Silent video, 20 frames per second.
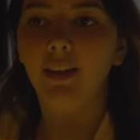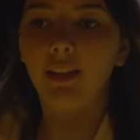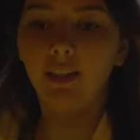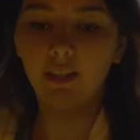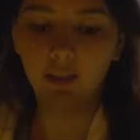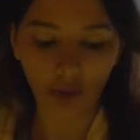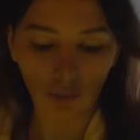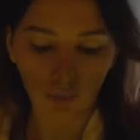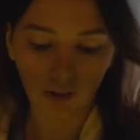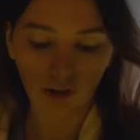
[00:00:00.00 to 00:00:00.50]

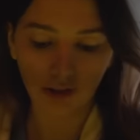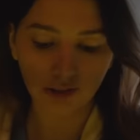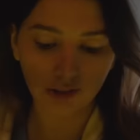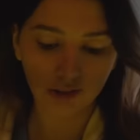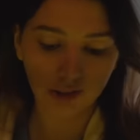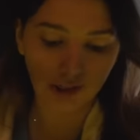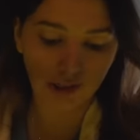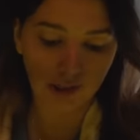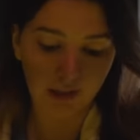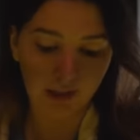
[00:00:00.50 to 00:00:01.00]
The
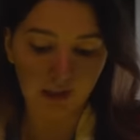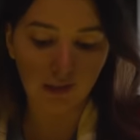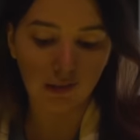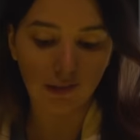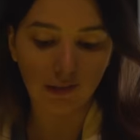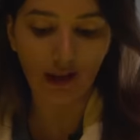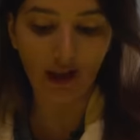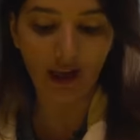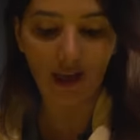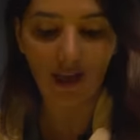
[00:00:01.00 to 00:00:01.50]
watch
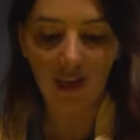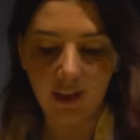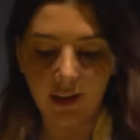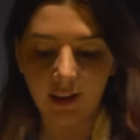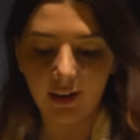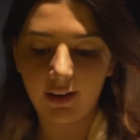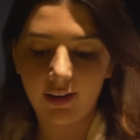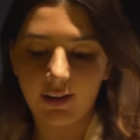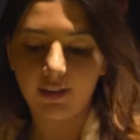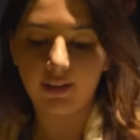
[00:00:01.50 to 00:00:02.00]
is
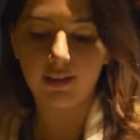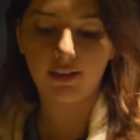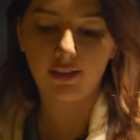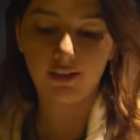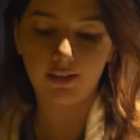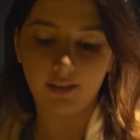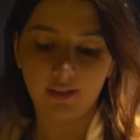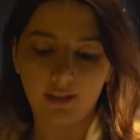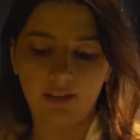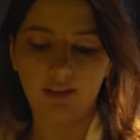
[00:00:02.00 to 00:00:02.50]
at
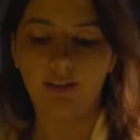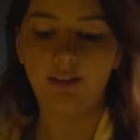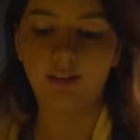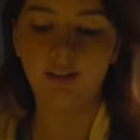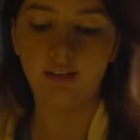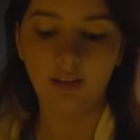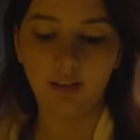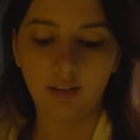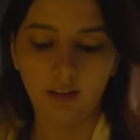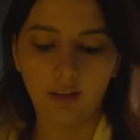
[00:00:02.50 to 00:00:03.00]

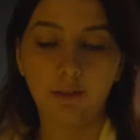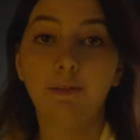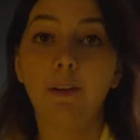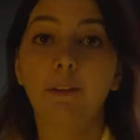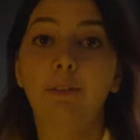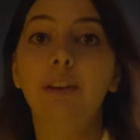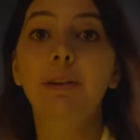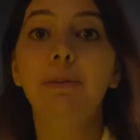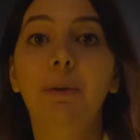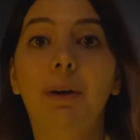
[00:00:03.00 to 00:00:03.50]

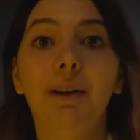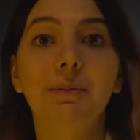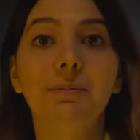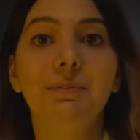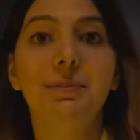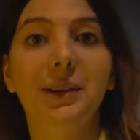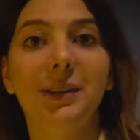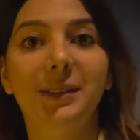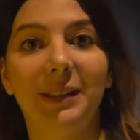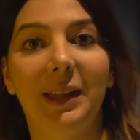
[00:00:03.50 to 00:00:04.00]

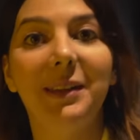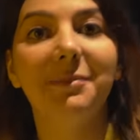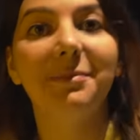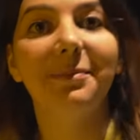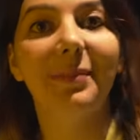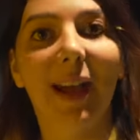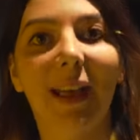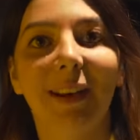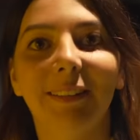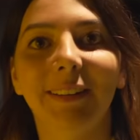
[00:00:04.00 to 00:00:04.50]
51%
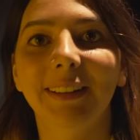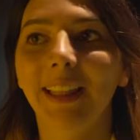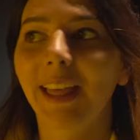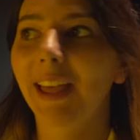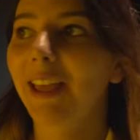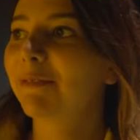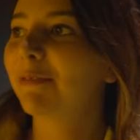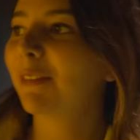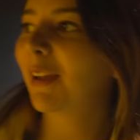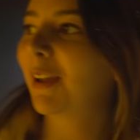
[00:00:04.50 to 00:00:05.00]
battery
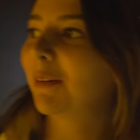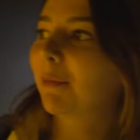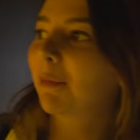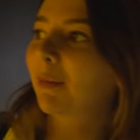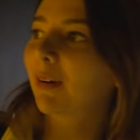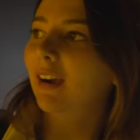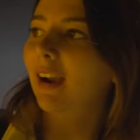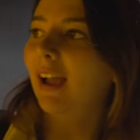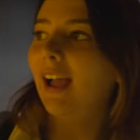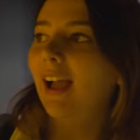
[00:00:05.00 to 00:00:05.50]
life.
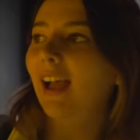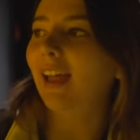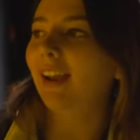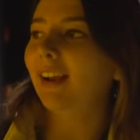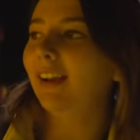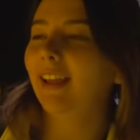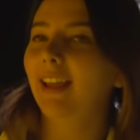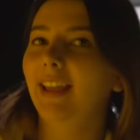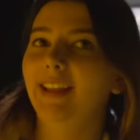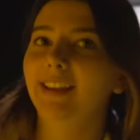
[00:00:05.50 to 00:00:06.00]
We're
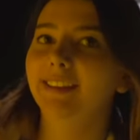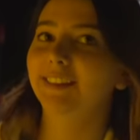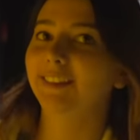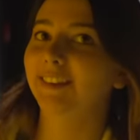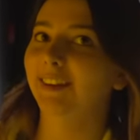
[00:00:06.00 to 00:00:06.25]
at 8